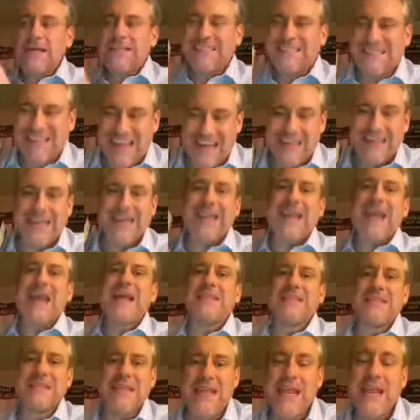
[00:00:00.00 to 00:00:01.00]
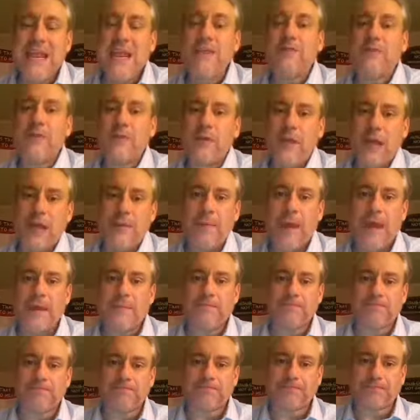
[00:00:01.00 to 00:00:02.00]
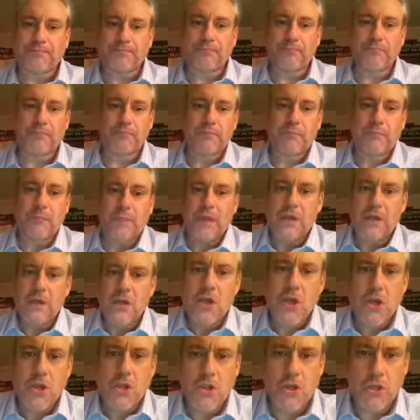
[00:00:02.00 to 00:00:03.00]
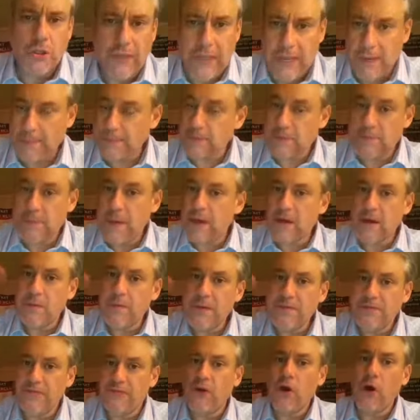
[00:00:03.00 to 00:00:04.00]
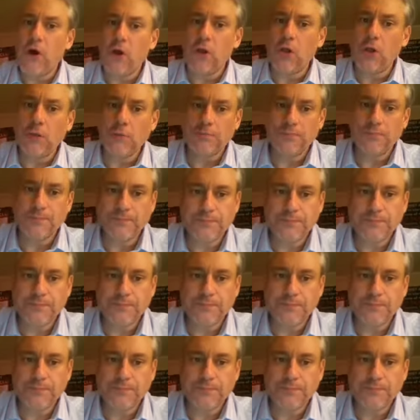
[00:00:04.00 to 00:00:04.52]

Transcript: Stand against evil. Amen. Your lamps better be full.